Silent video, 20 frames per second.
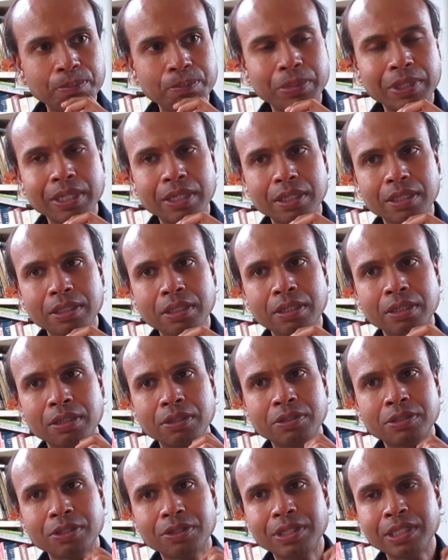But, you
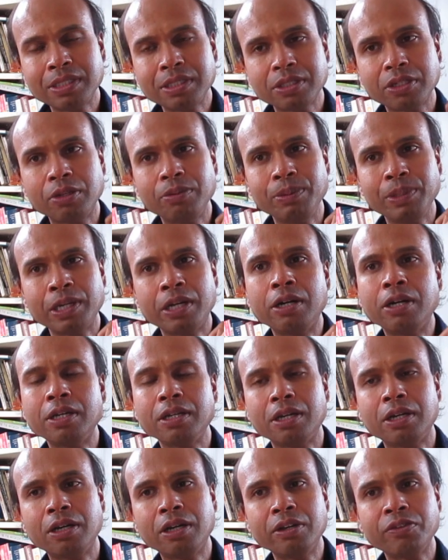know, so this is going to be
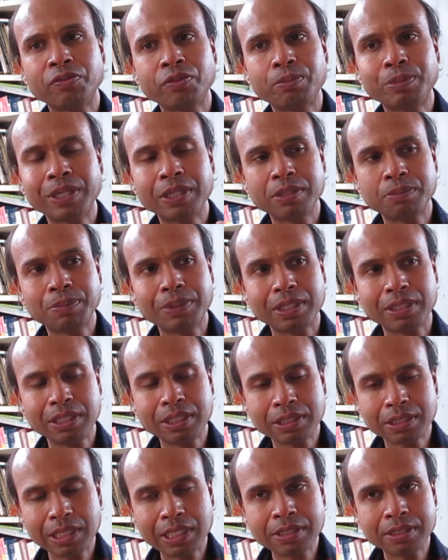hard, hard for mothers, but
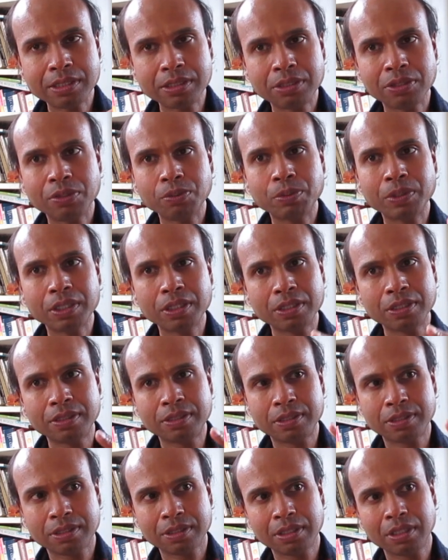just listen to the
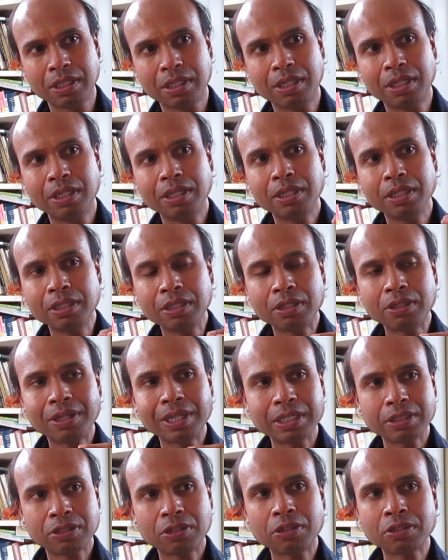words. You know,
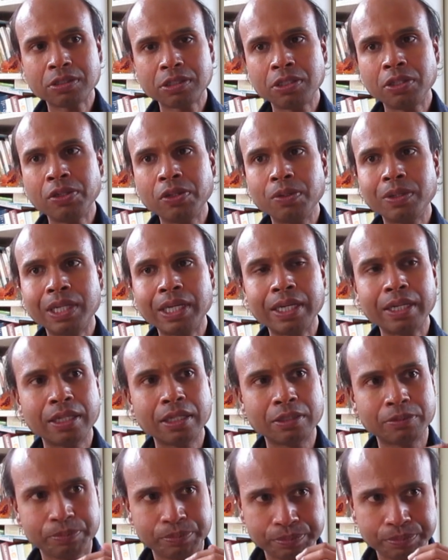like Dr. Hew Len,